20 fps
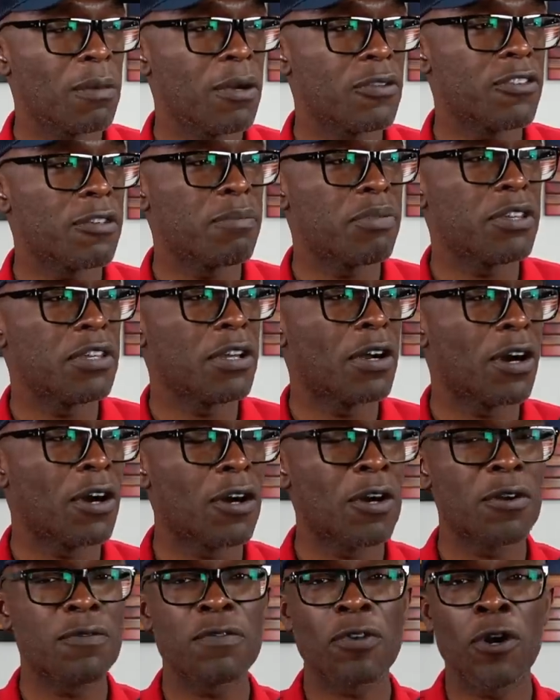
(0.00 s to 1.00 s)
was a
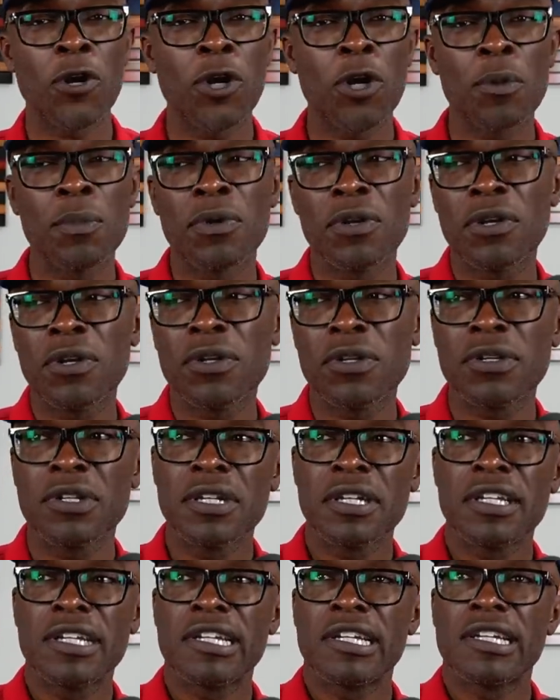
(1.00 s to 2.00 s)
PR firm, a
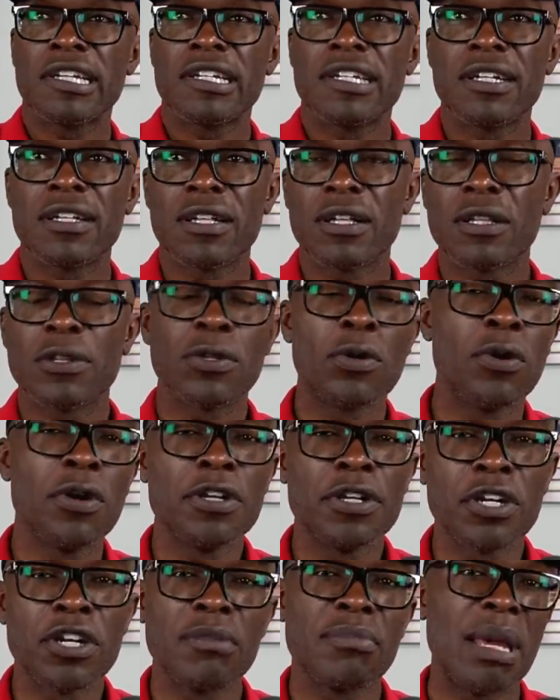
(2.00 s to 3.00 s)

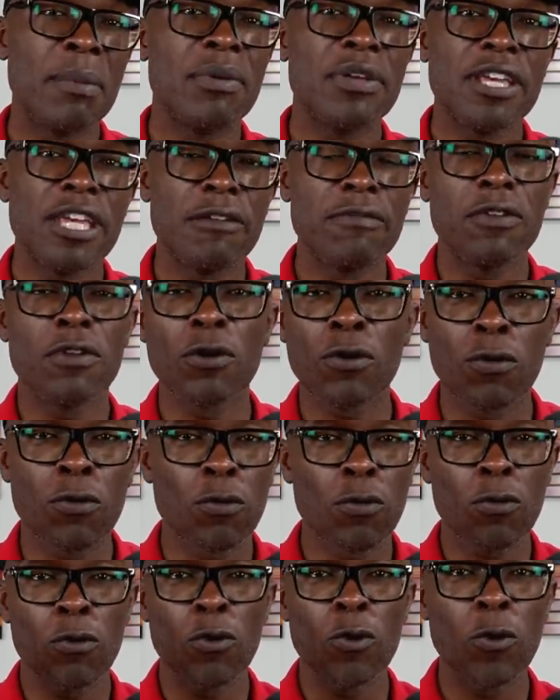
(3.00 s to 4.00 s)
lawyer, maybe even a
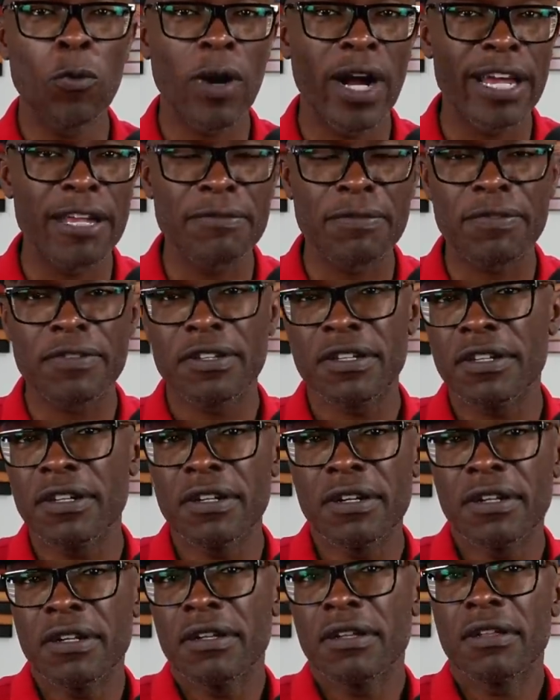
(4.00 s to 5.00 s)
quote-unquote wife.
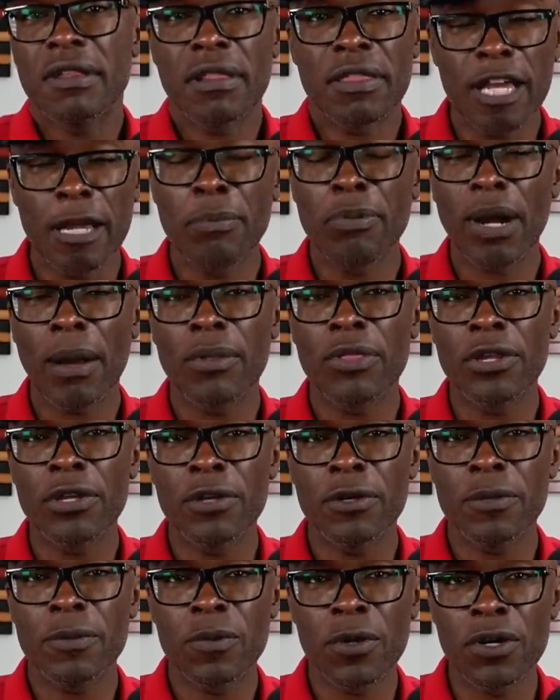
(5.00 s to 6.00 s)
They
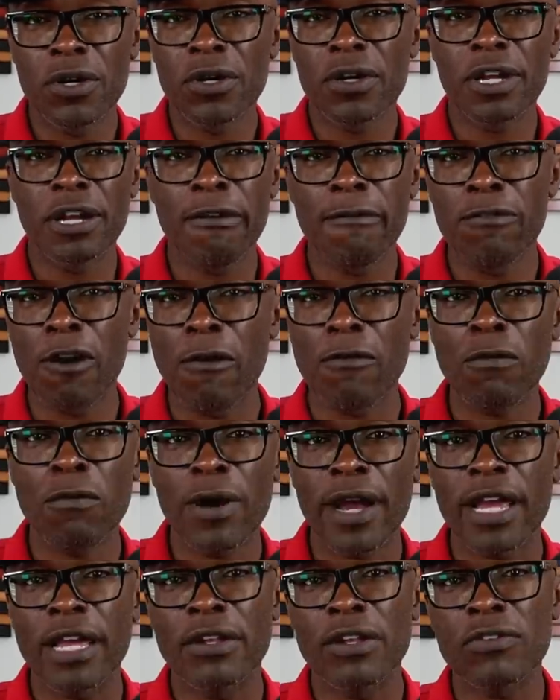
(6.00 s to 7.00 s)
probably were involved in
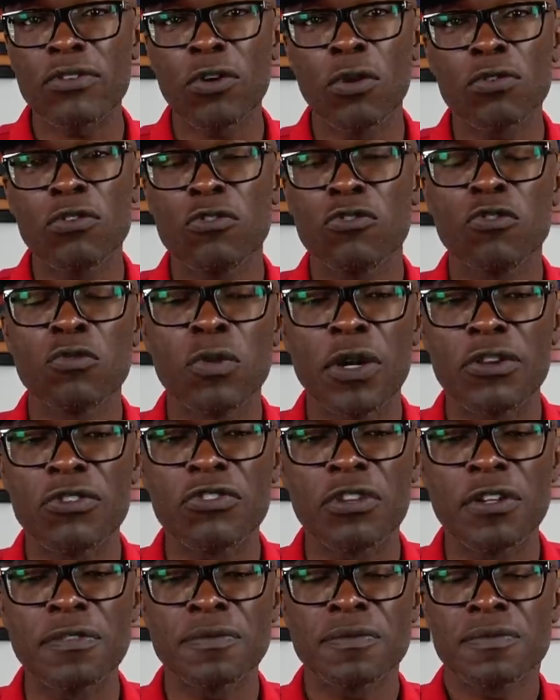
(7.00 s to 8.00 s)
writing this whole
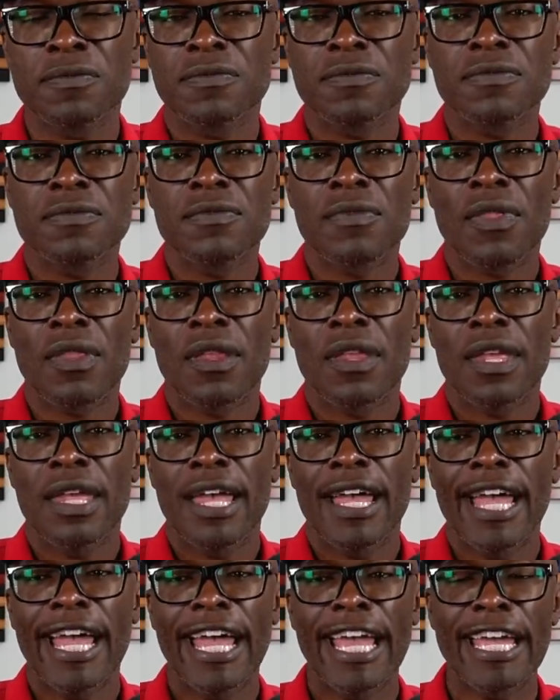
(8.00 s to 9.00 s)
situation.
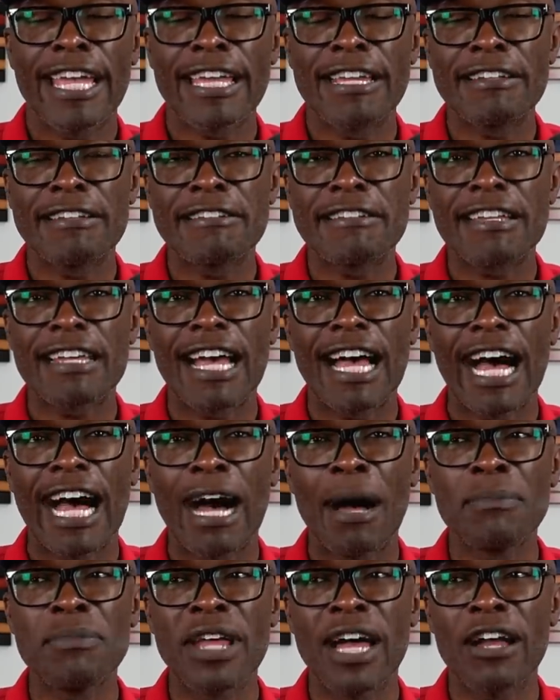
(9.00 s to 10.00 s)
And
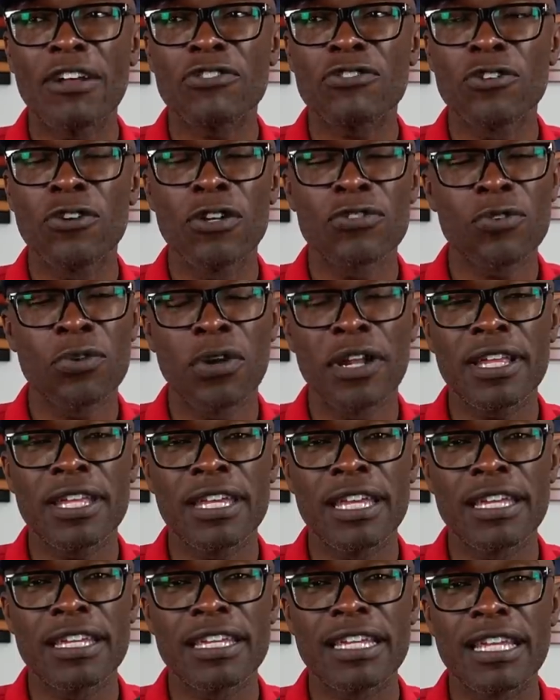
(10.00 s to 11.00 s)
I'm not sure it's going to
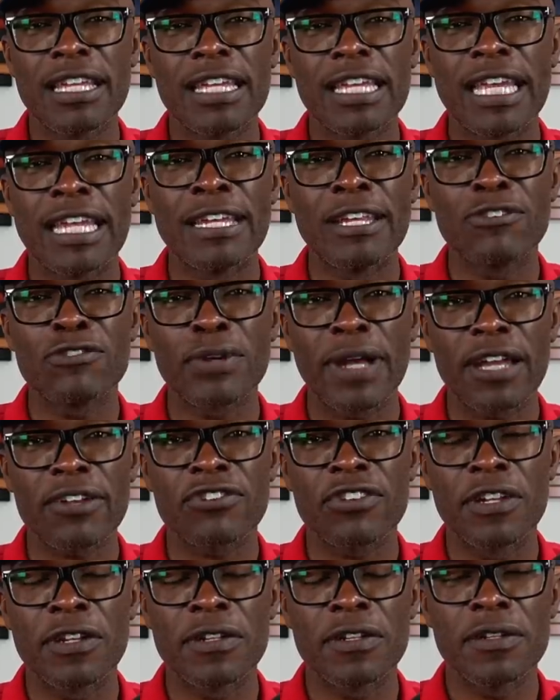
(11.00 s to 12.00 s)
get any
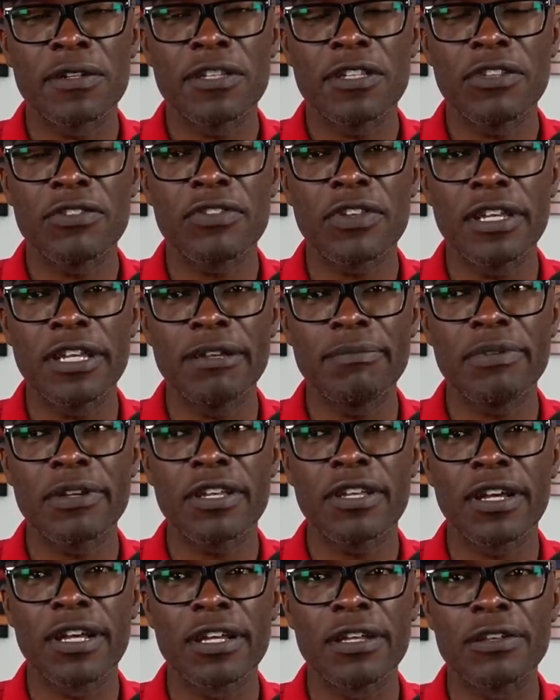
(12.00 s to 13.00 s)
traction, you see,
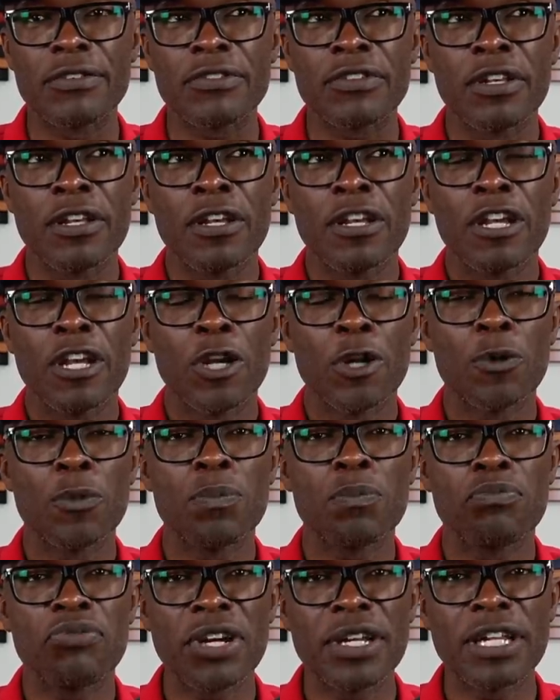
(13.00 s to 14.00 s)
because
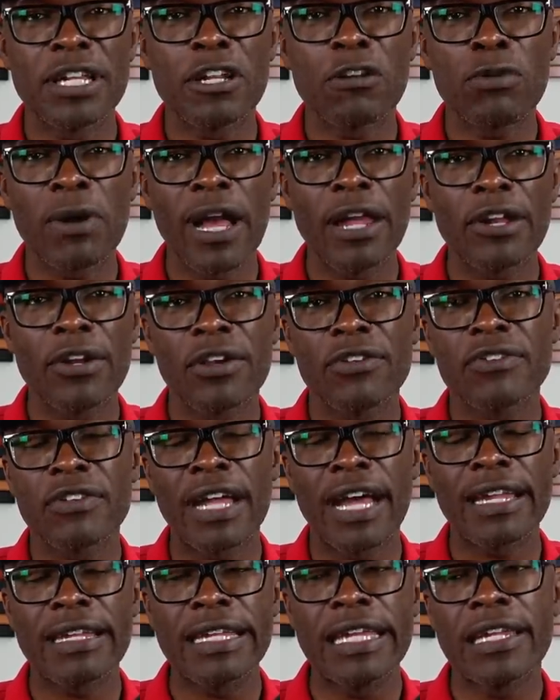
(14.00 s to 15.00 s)
Brittany Griner is
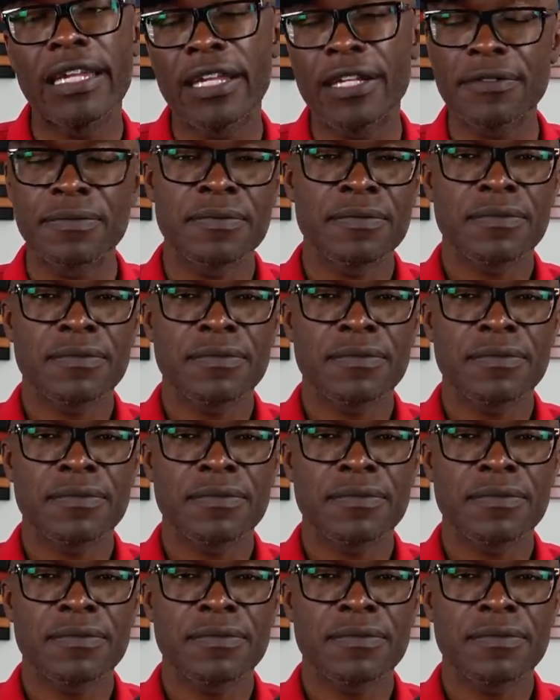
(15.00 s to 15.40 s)
not needed.